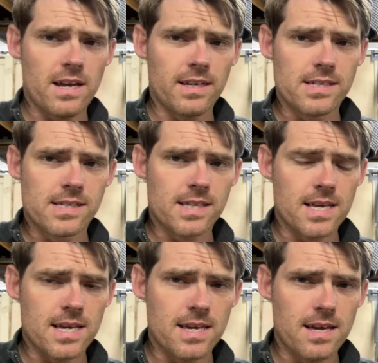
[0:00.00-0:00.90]
is
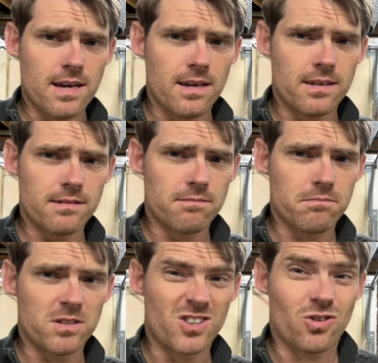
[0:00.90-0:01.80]
the
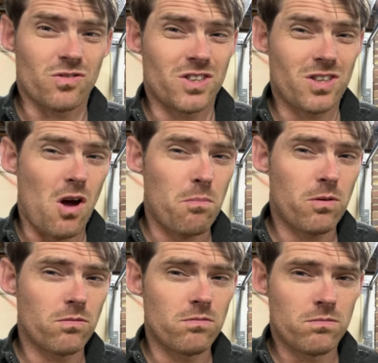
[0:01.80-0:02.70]
sort of
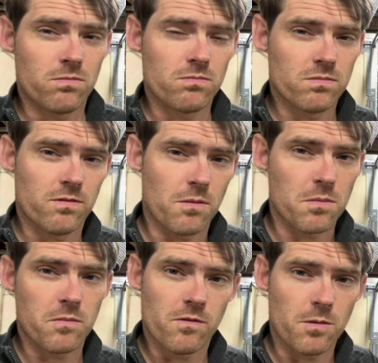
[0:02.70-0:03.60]
sample
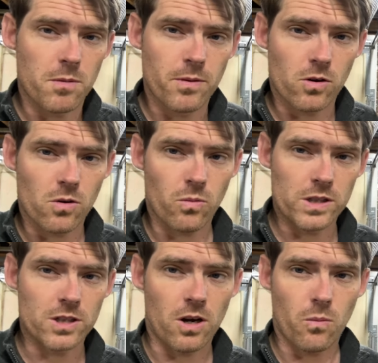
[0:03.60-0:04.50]
from, from a book
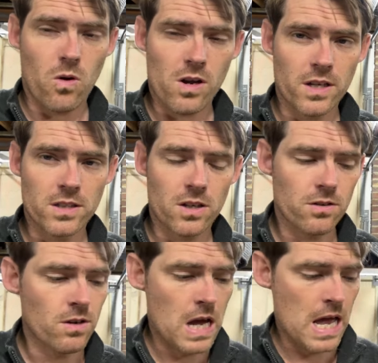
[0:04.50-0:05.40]
which I'm working
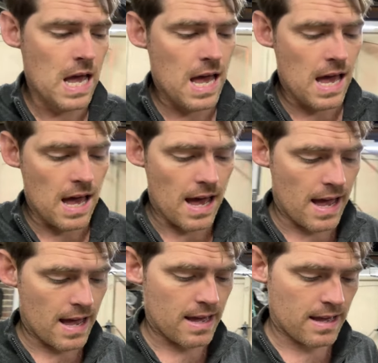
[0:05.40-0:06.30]
to.
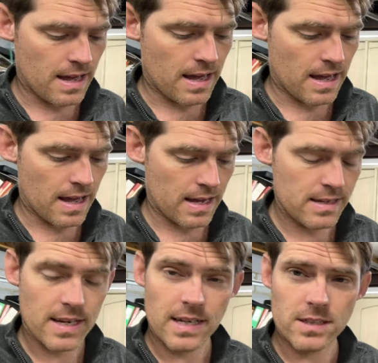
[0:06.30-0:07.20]
Uh,
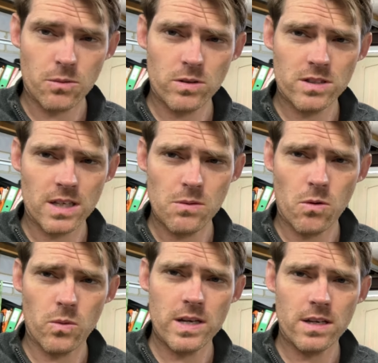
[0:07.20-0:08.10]
and yes, I will see
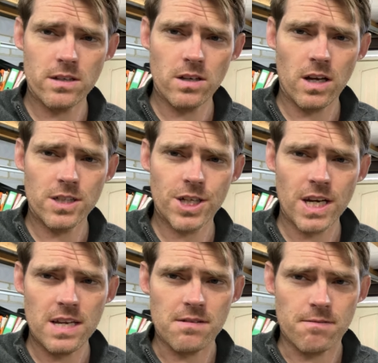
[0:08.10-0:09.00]
what we can
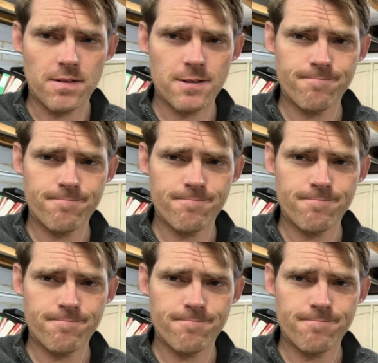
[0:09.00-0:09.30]
achieve.